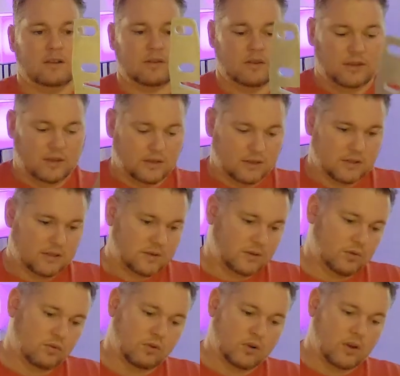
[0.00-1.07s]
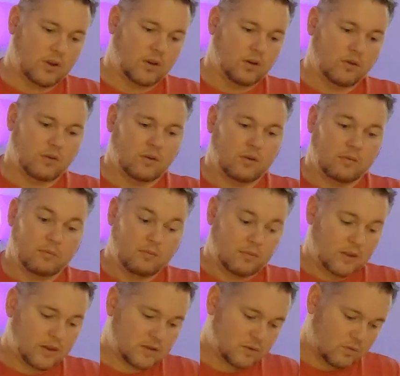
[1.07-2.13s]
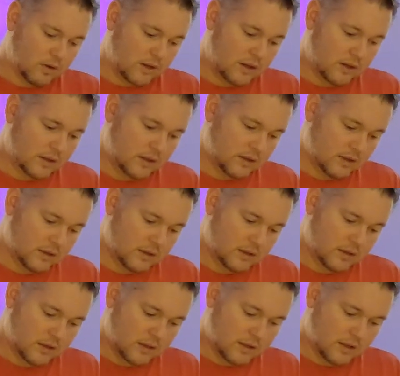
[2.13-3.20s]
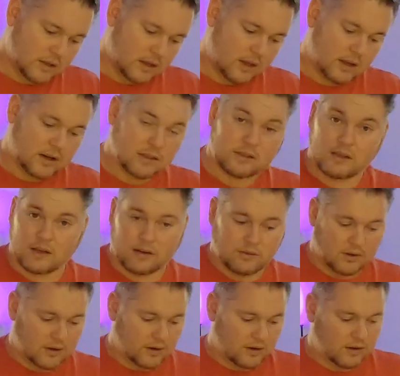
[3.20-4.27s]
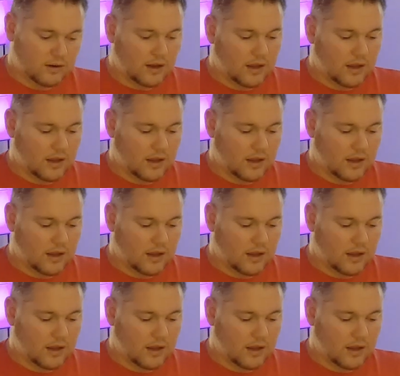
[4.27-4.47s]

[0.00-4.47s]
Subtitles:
So this will go this way, kind of sitting right here.